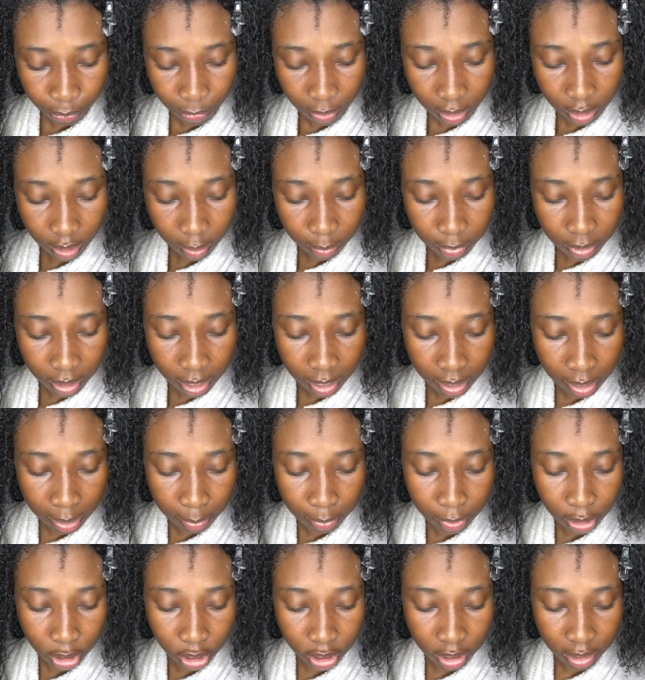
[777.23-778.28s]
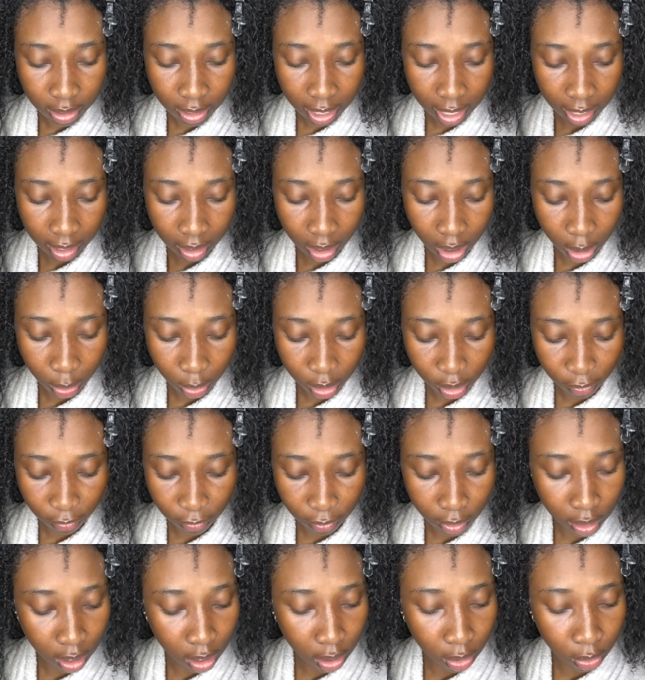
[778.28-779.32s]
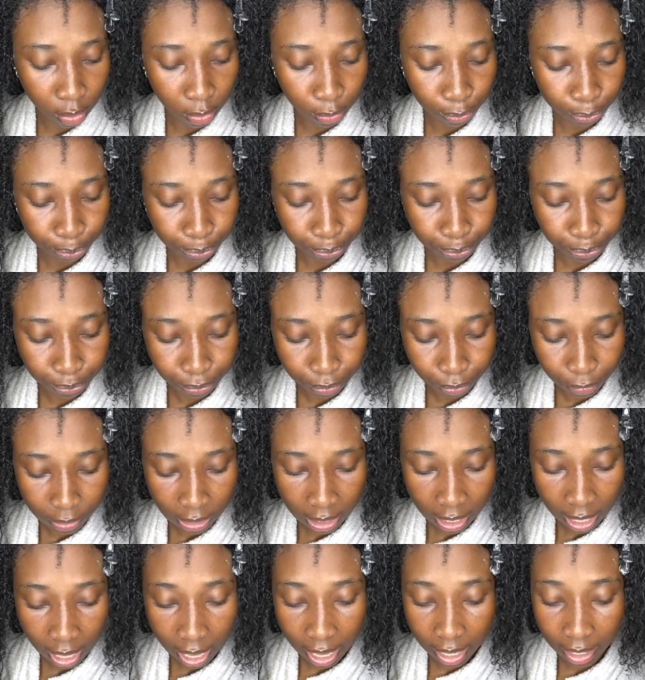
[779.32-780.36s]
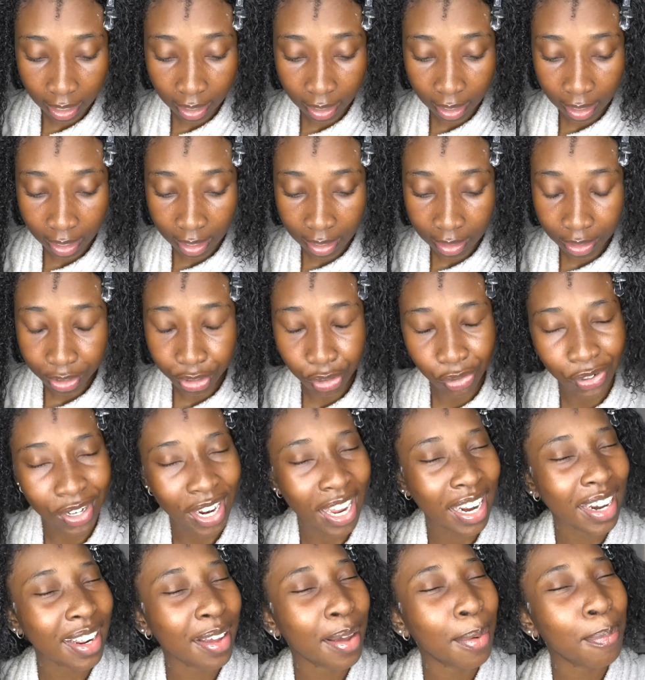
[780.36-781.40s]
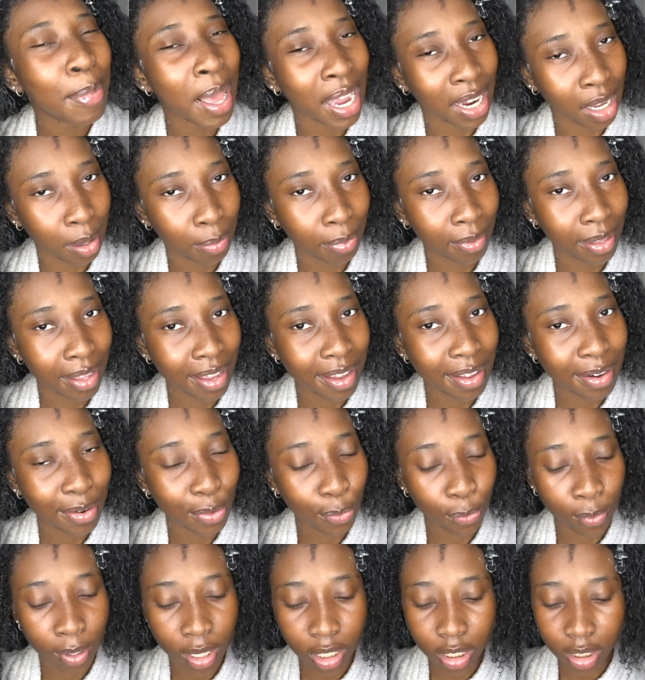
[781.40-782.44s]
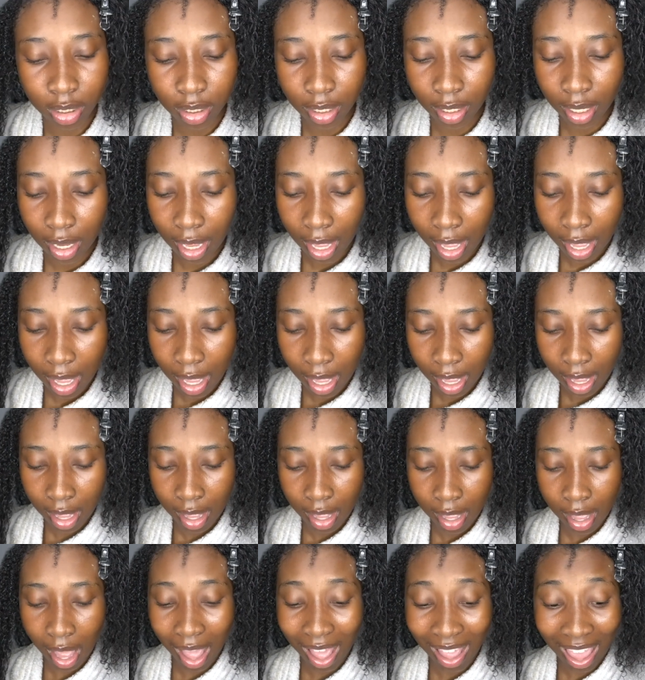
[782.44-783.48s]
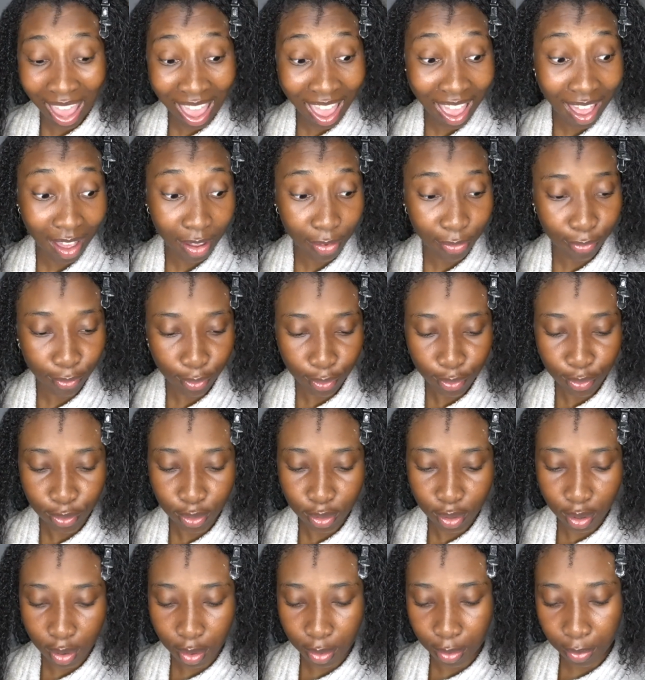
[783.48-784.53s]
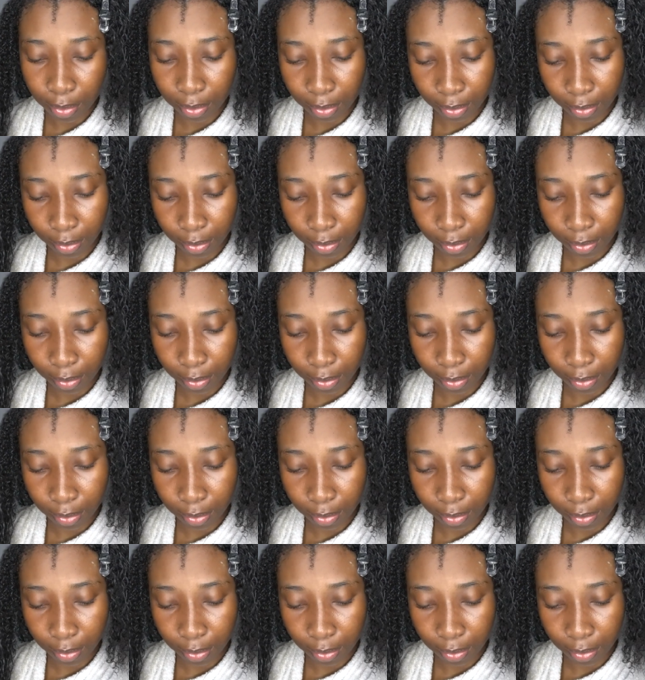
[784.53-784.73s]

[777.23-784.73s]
sometimes you just gotta go with the flow and create a backup plan, which I have. So,